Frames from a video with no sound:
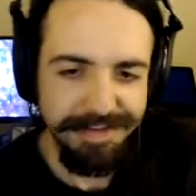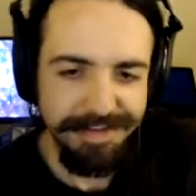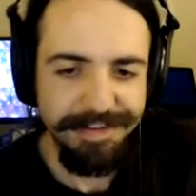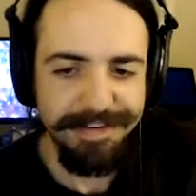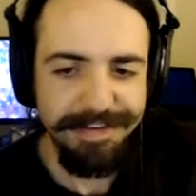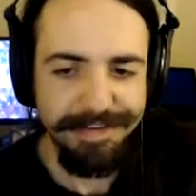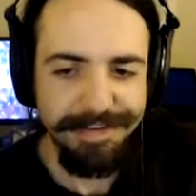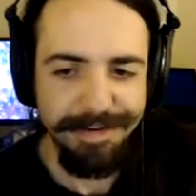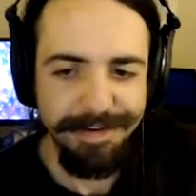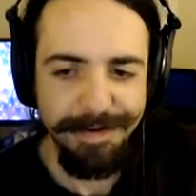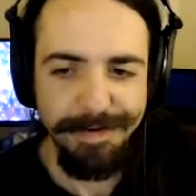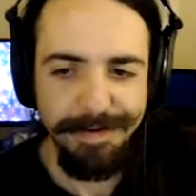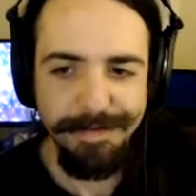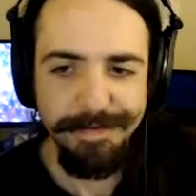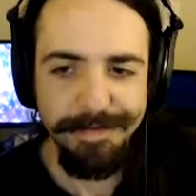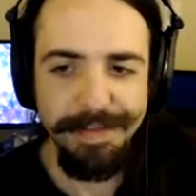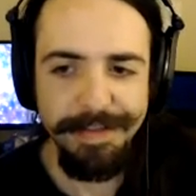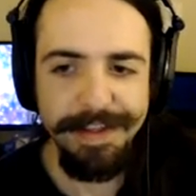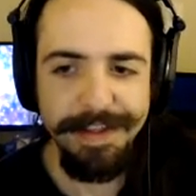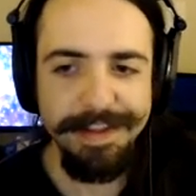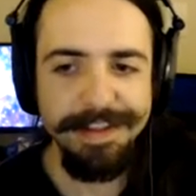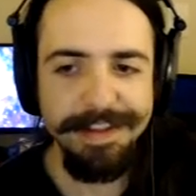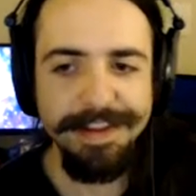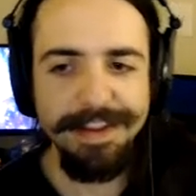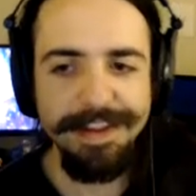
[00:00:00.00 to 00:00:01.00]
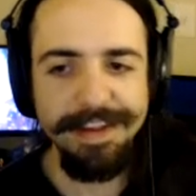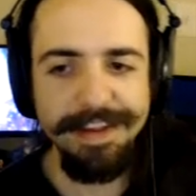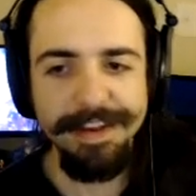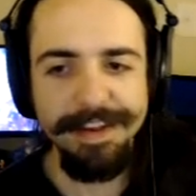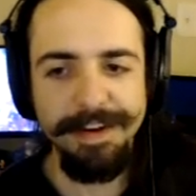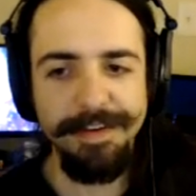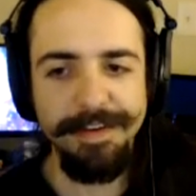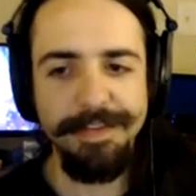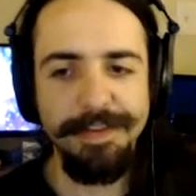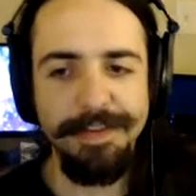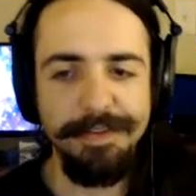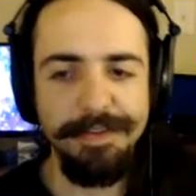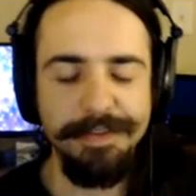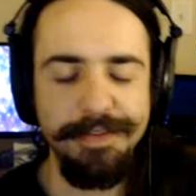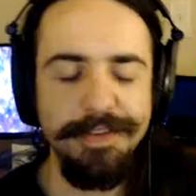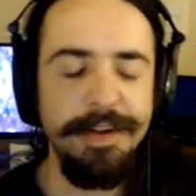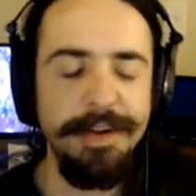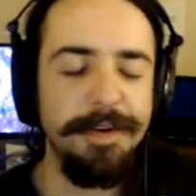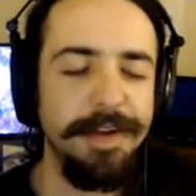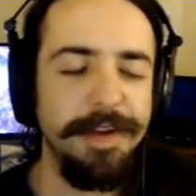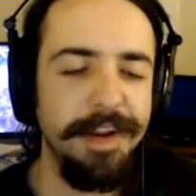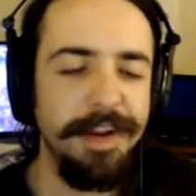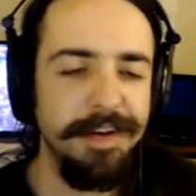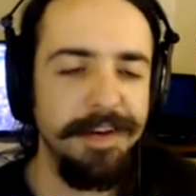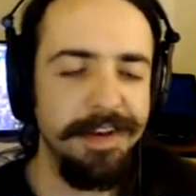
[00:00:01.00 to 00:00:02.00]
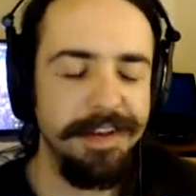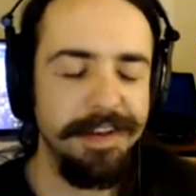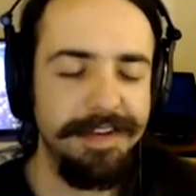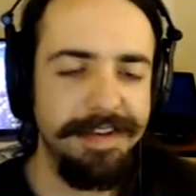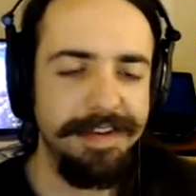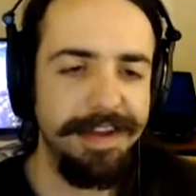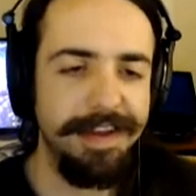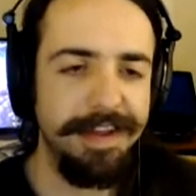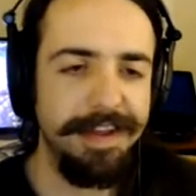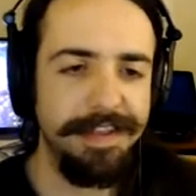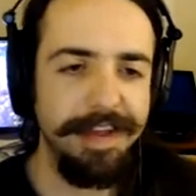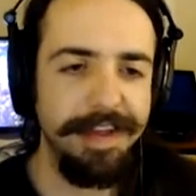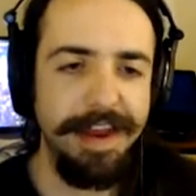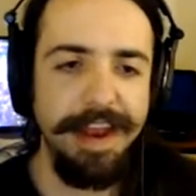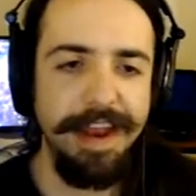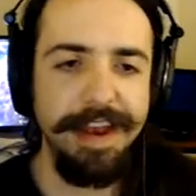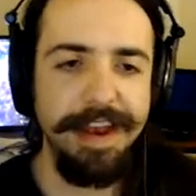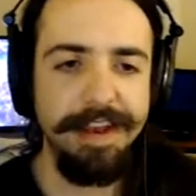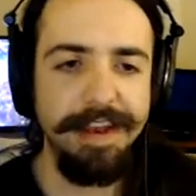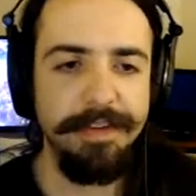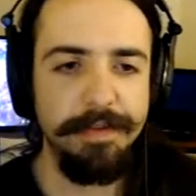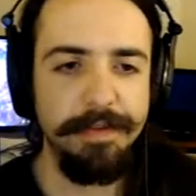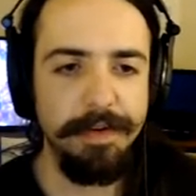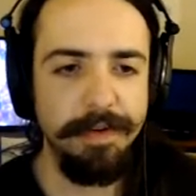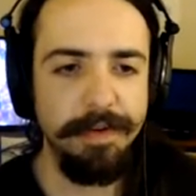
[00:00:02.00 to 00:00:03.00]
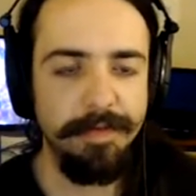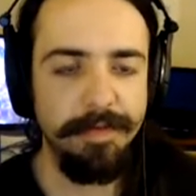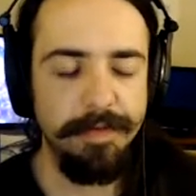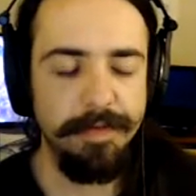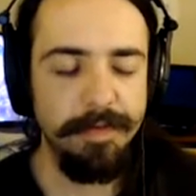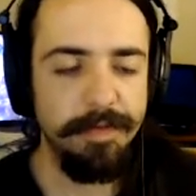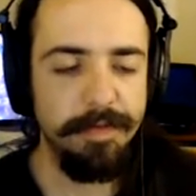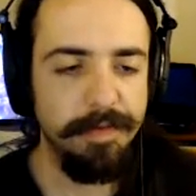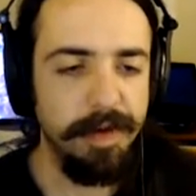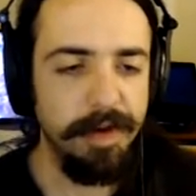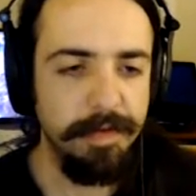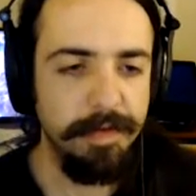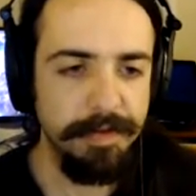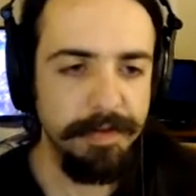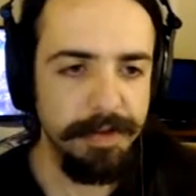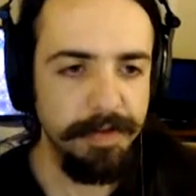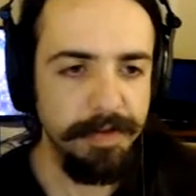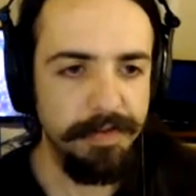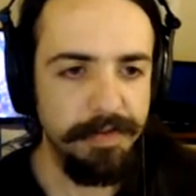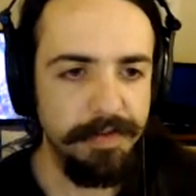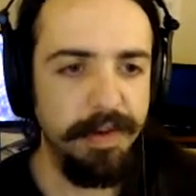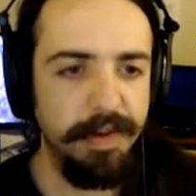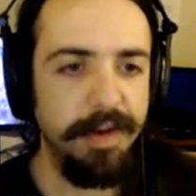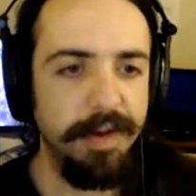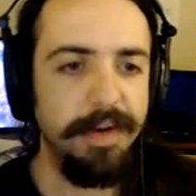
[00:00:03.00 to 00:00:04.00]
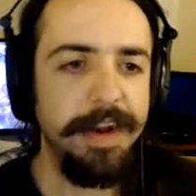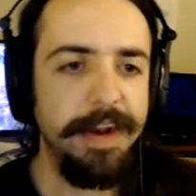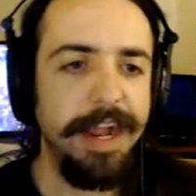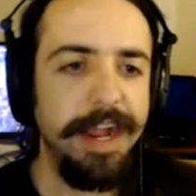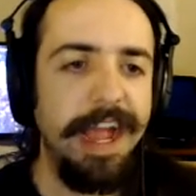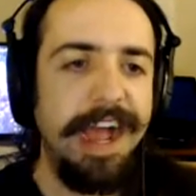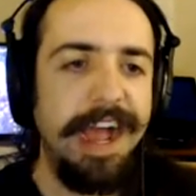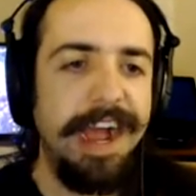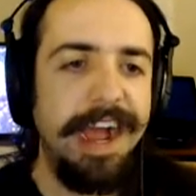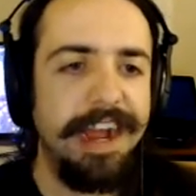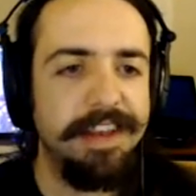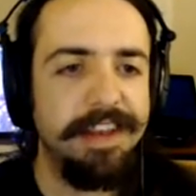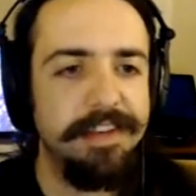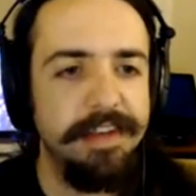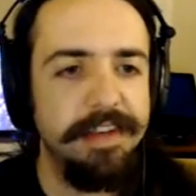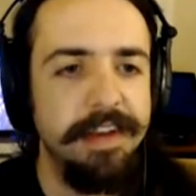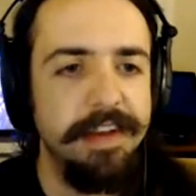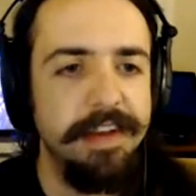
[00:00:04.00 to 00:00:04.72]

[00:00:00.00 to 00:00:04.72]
So there's no guarantee that any sort of revolutionary act